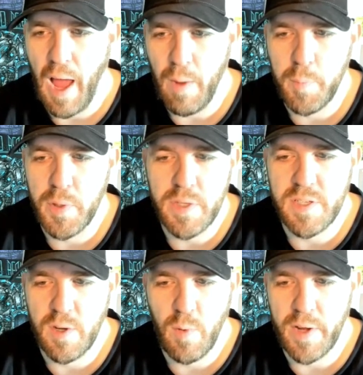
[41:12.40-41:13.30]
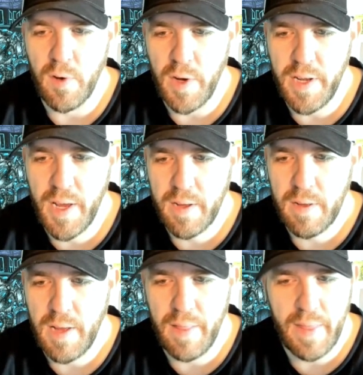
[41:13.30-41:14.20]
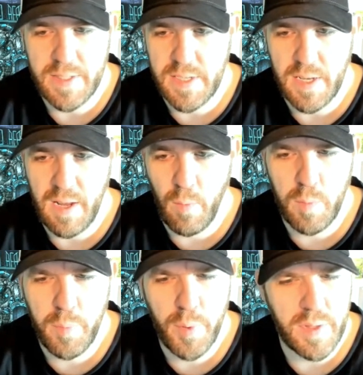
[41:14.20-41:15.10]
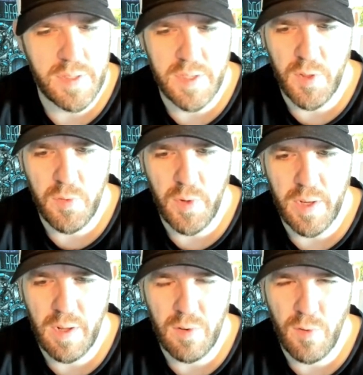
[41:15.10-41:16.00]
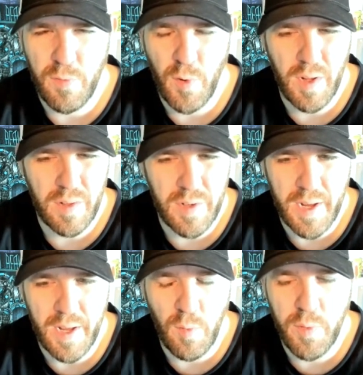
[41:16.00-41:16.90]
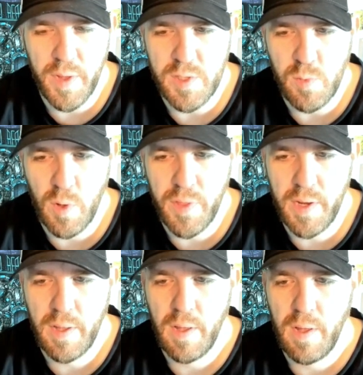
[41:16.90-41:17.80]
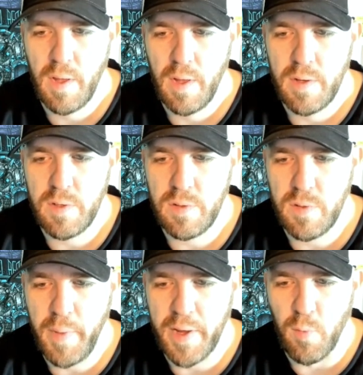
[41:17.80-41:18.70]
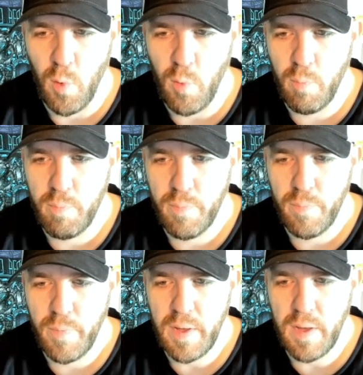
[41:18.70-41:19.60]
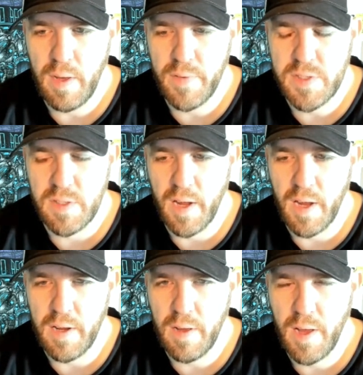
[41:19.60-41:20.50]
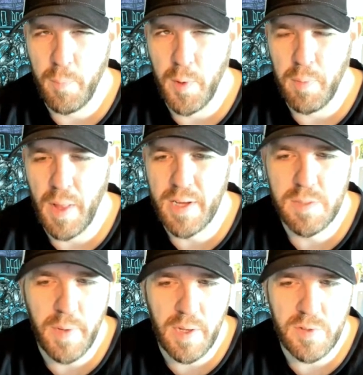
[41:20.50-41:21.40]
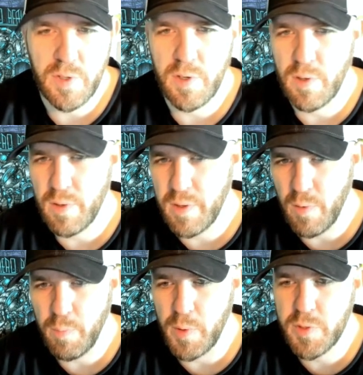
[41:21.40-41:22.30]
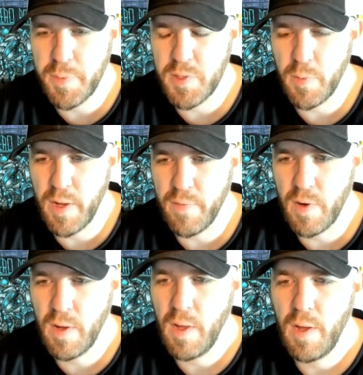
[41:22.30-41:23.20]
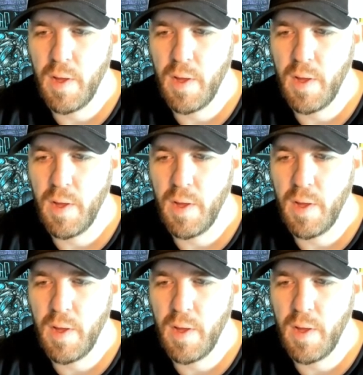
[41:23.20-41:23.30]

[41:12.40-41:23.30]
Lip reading: I would put this in a red and green deck, and that's it. I wouldn't put this in a 3-color or 4-color deck. I don't think it's worth it to make room if it's not going to help your black spells or your blue spells or whatever.